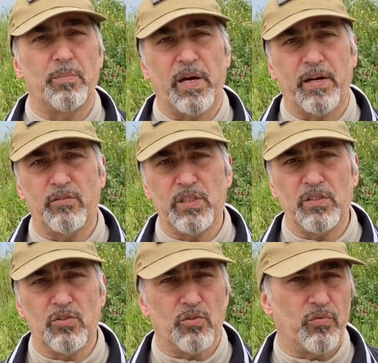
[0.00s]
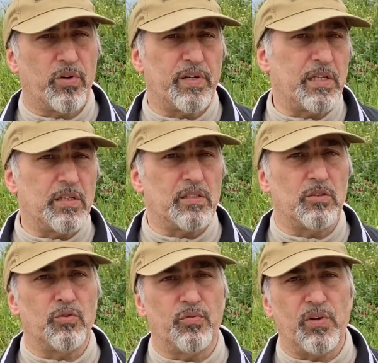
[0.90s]
batteries. They're very easy
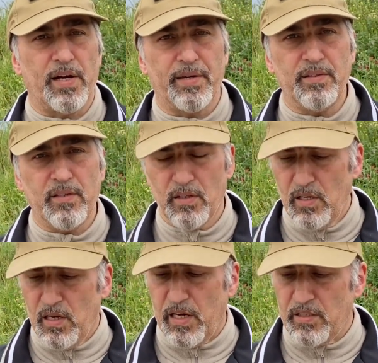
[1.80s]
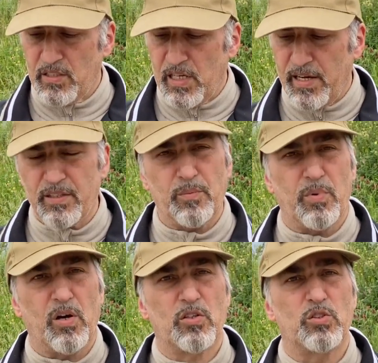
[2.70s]
to find. Inside the
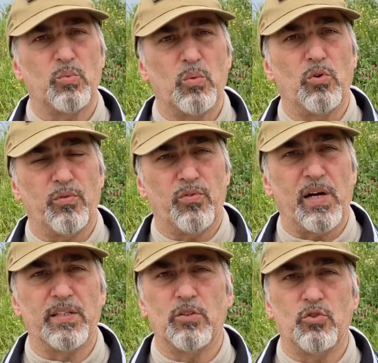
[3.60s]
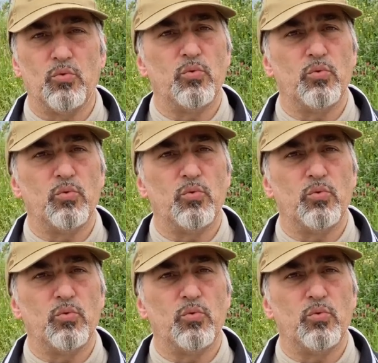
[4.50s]
box we will find two